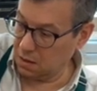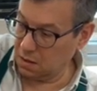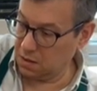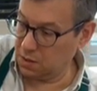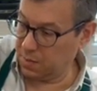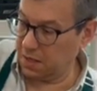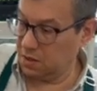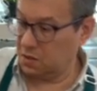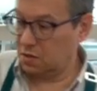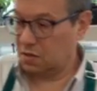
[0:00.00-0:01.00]
a
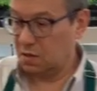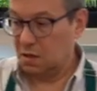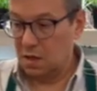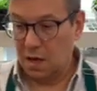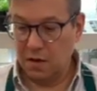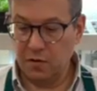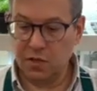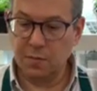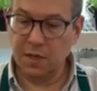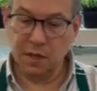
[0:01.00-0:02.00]
space. And there's
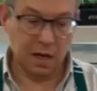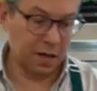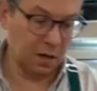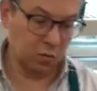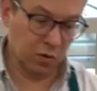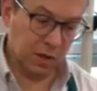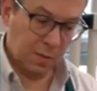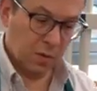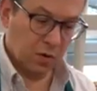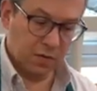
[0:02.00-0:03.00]
something I think really
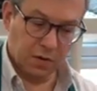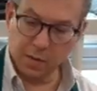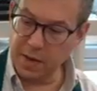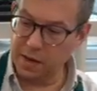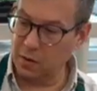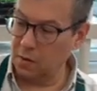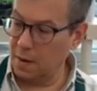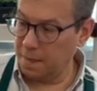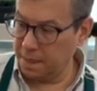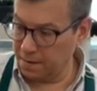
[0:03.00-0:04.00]
beautiful about
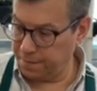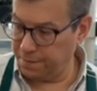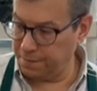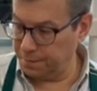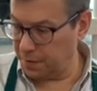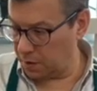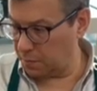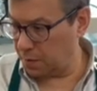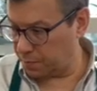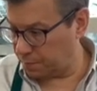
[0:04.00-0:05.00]

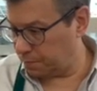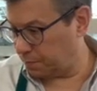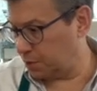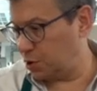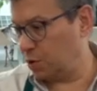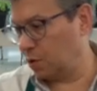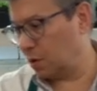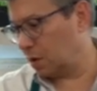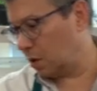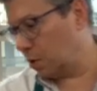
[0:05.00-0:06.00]
the
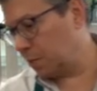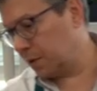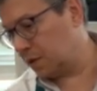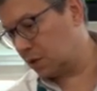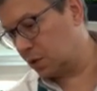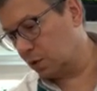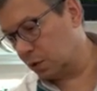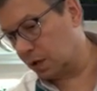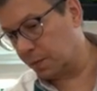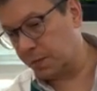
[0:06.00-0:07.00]
mature open
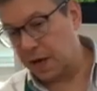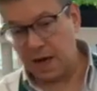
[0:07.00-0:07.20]
tulip,